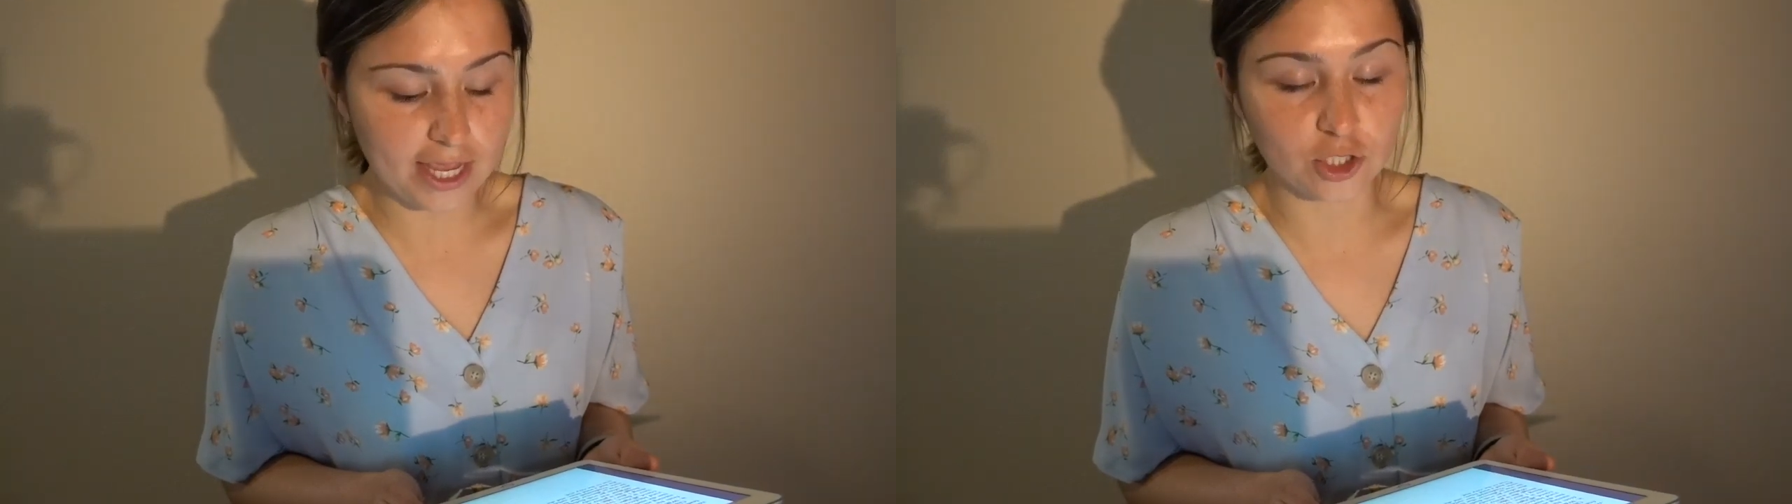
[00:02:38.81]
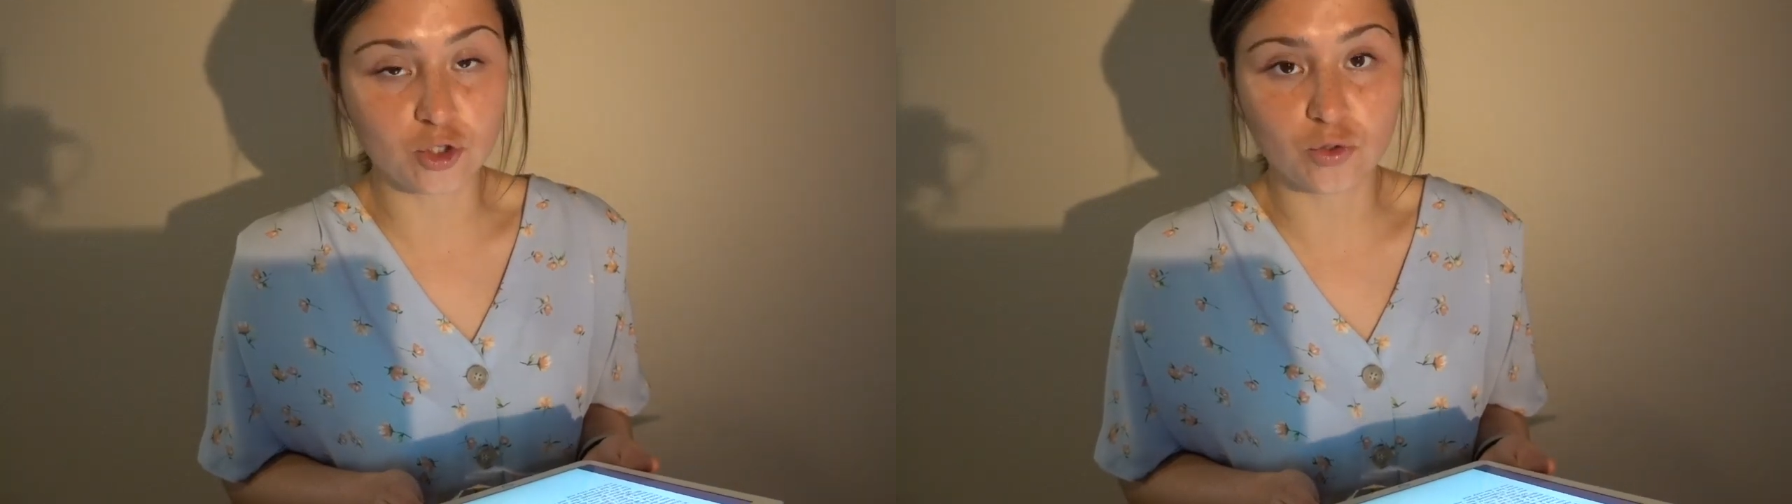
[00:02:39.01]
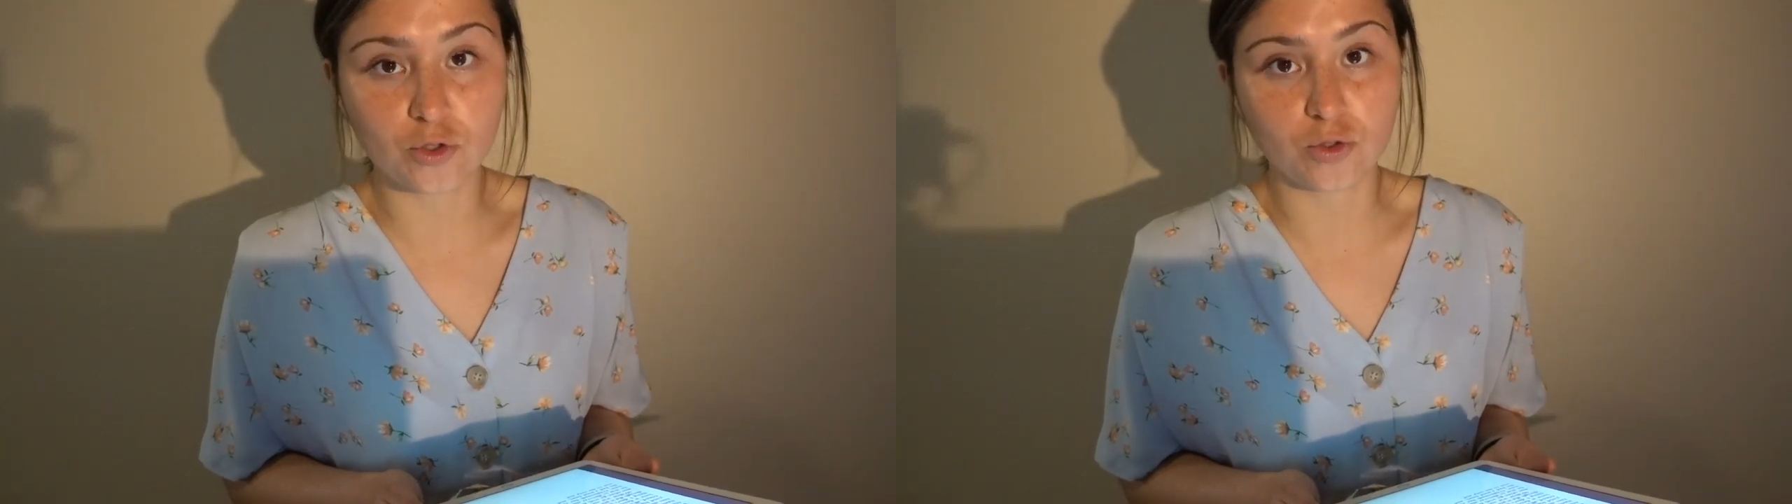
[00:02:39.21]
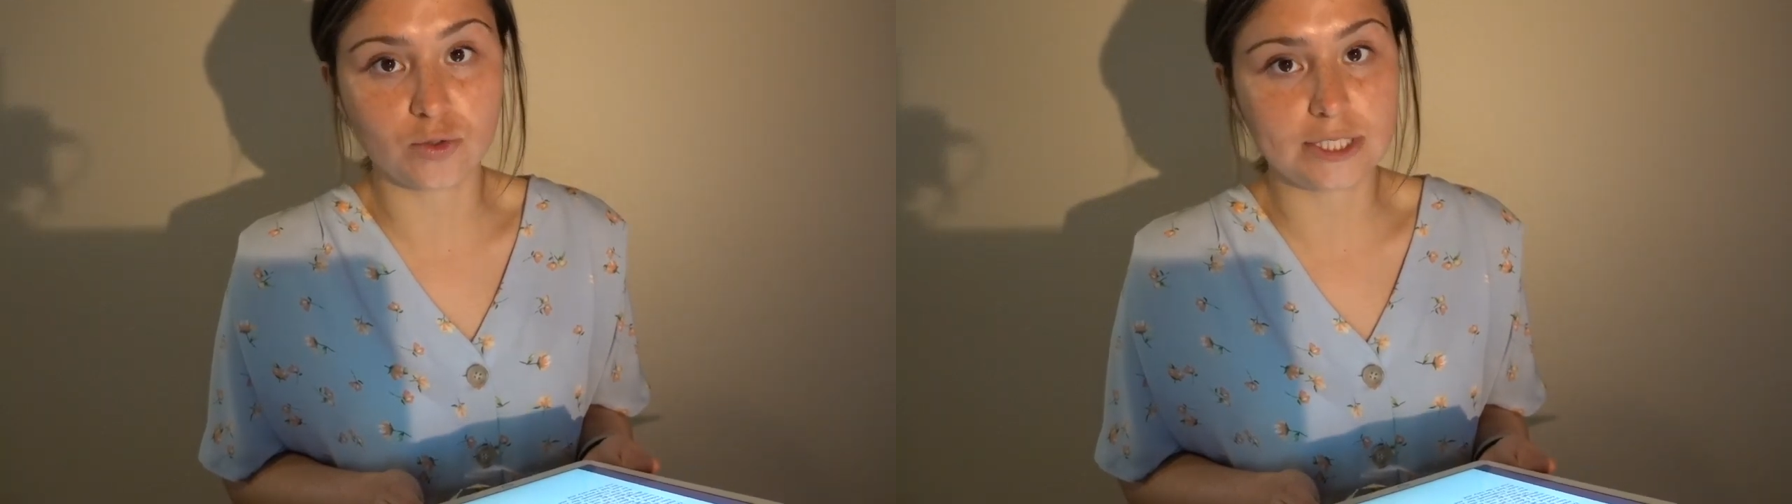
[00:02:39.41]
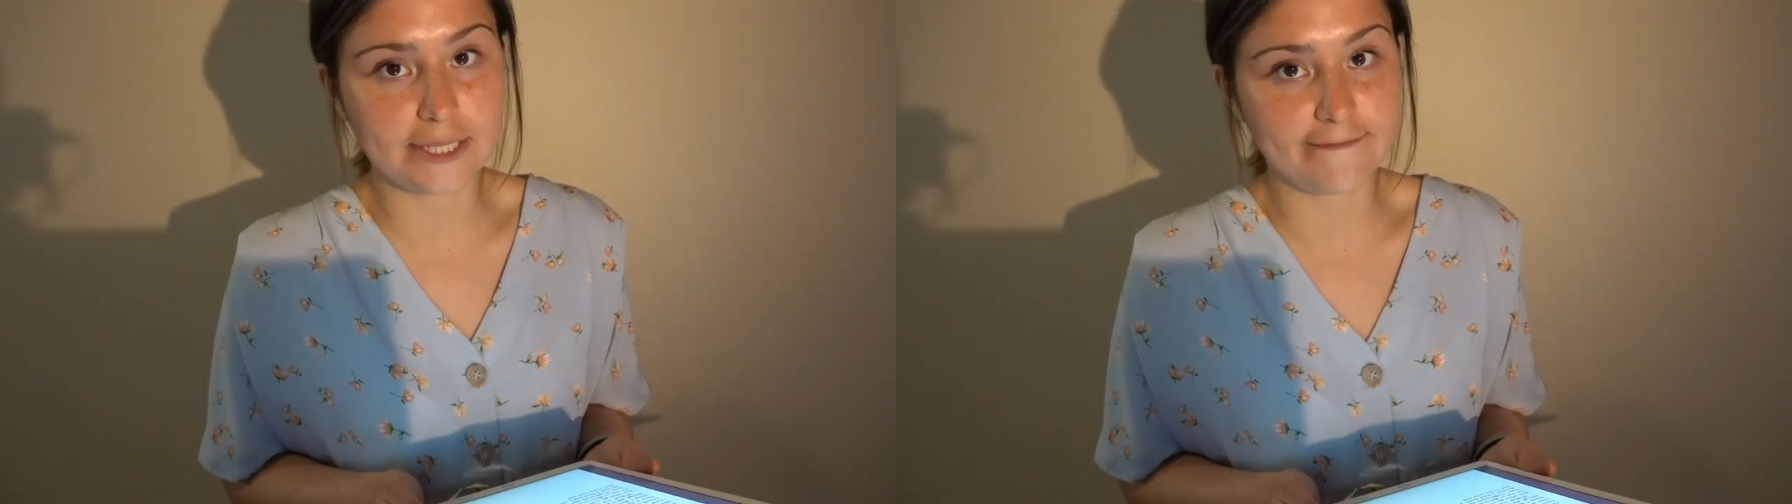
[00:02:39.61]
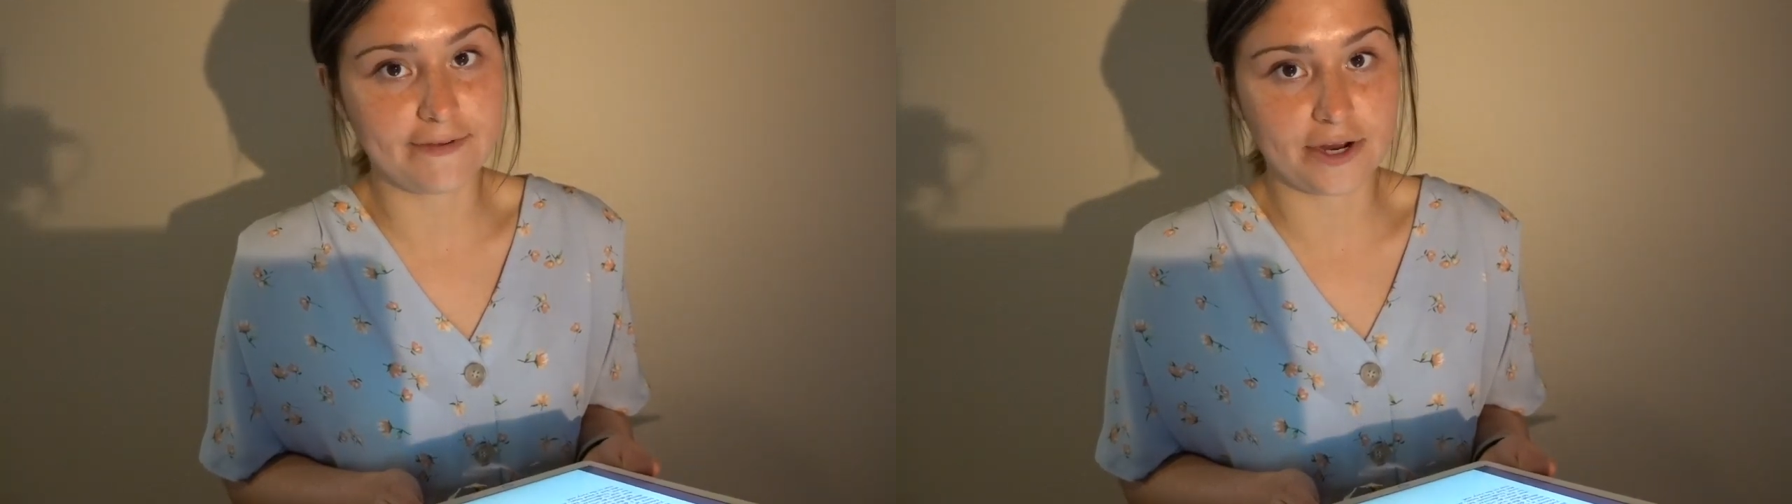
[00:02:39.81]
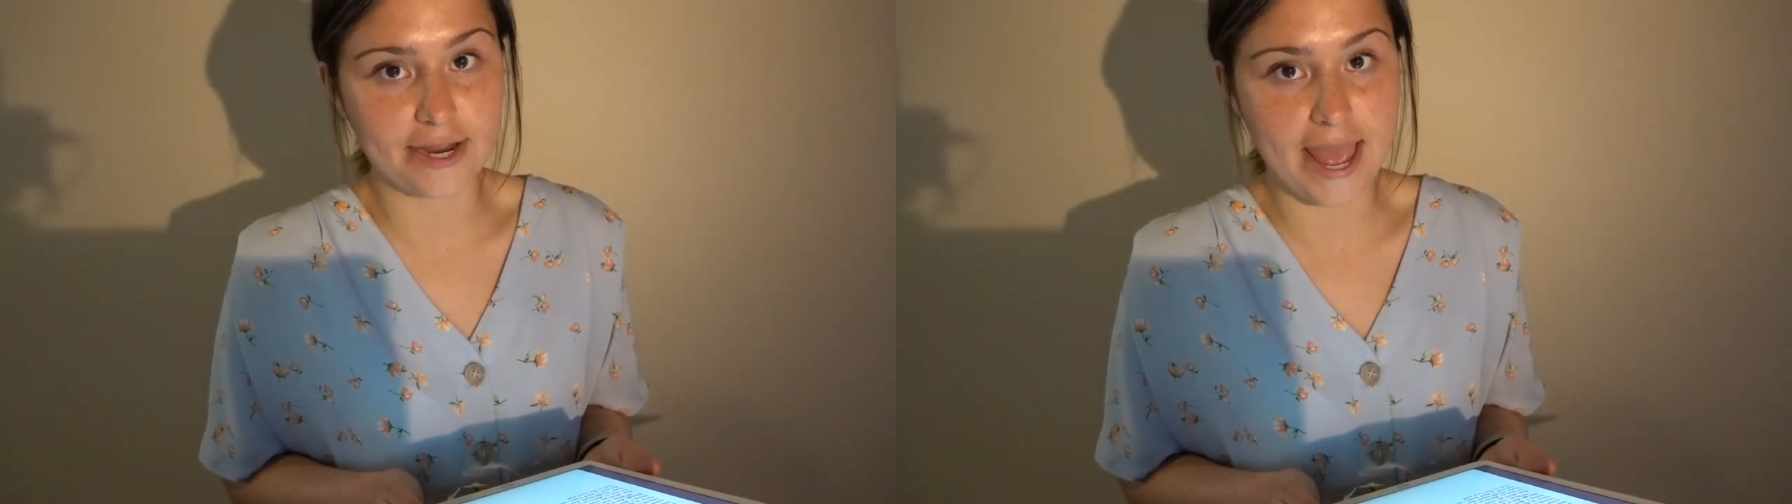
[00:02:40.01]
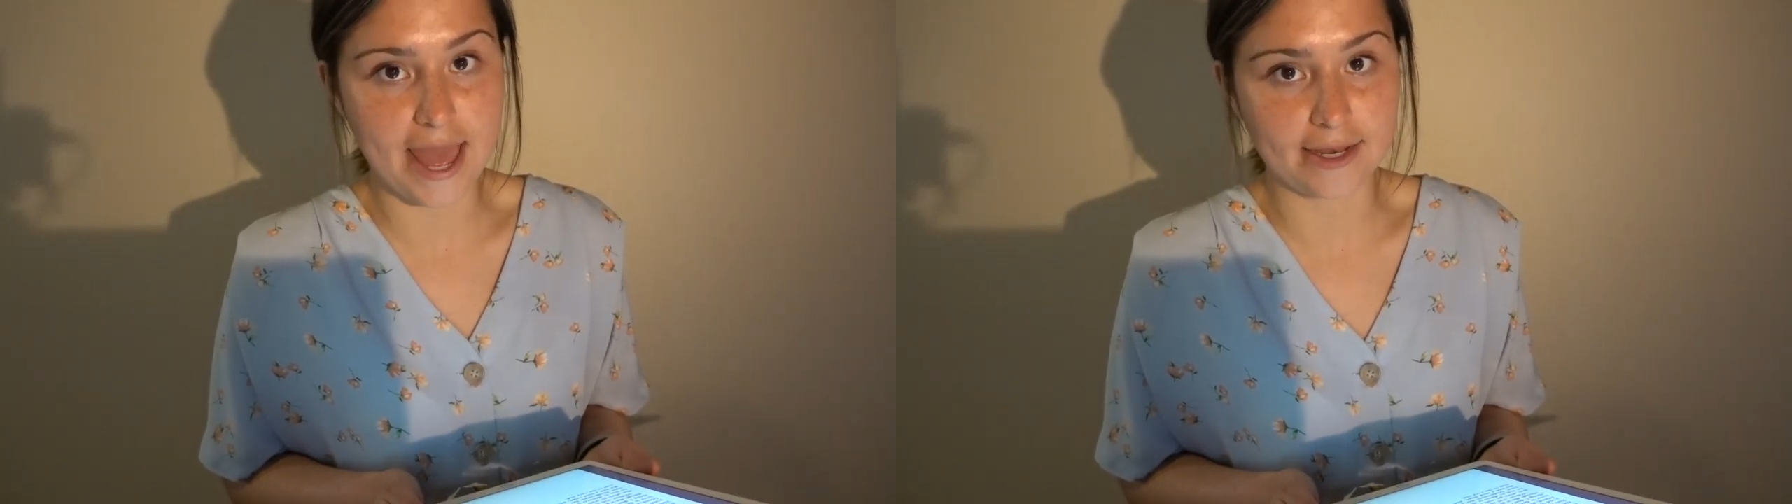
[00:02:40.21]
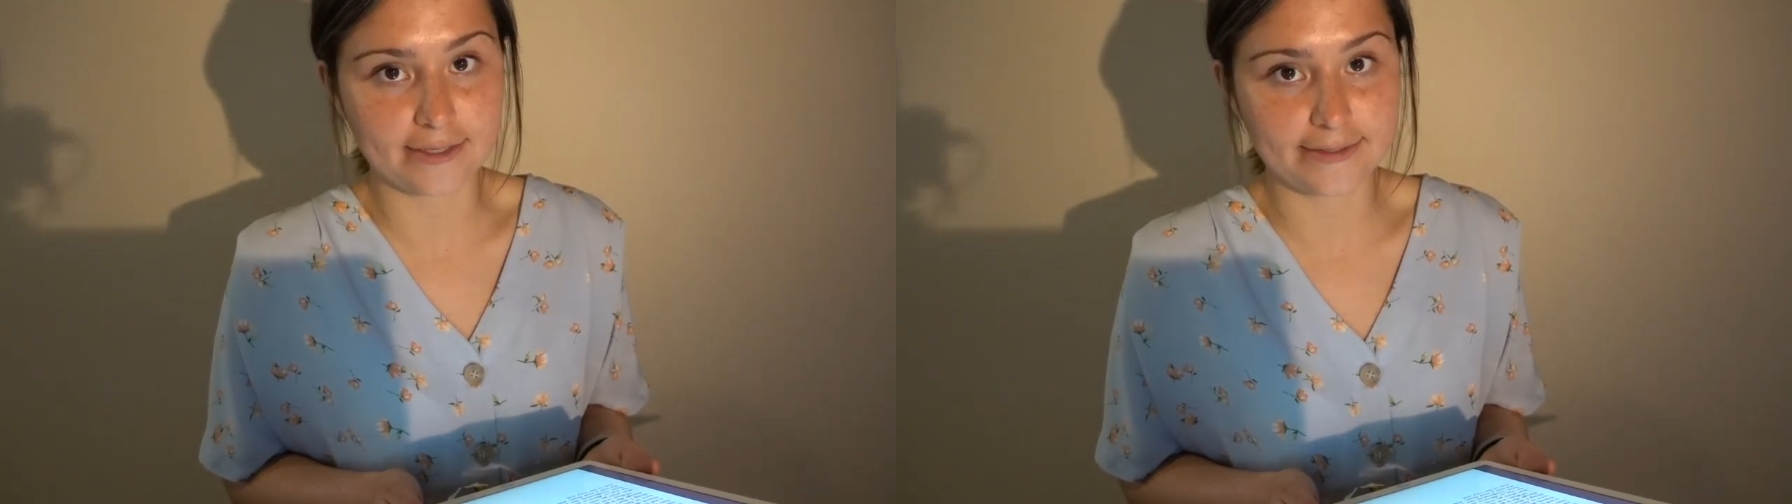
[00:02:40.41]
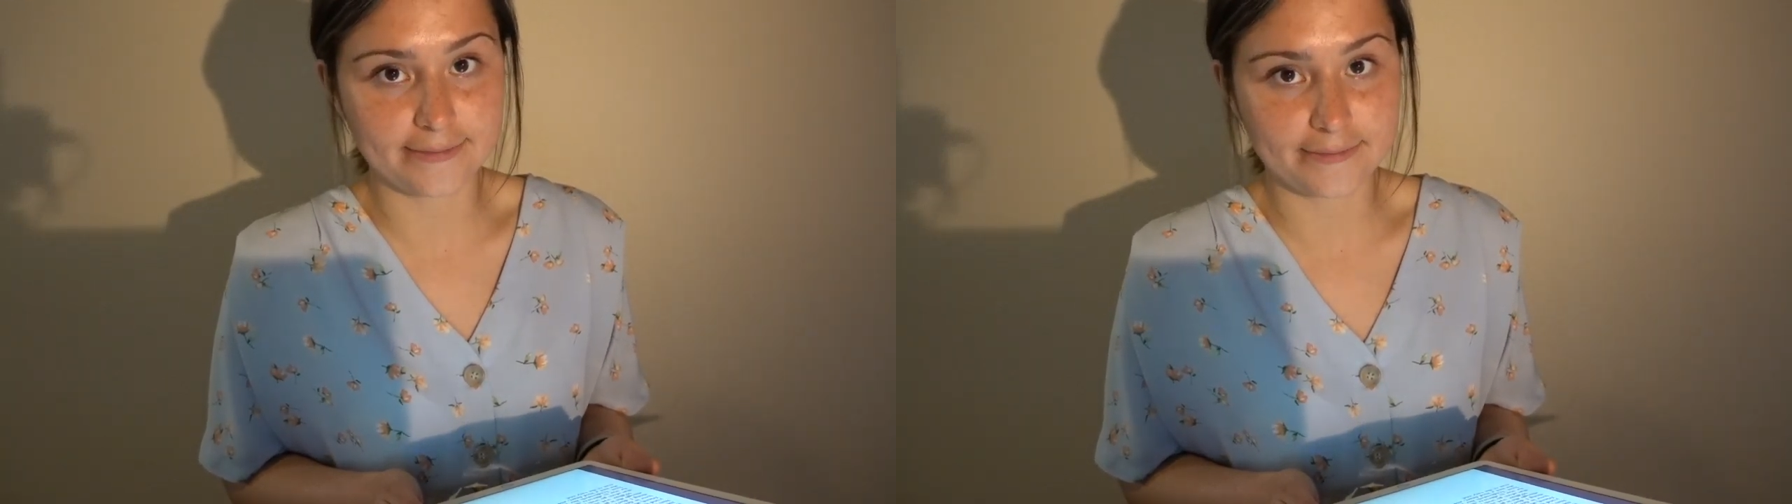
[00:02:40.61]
and true to the very end.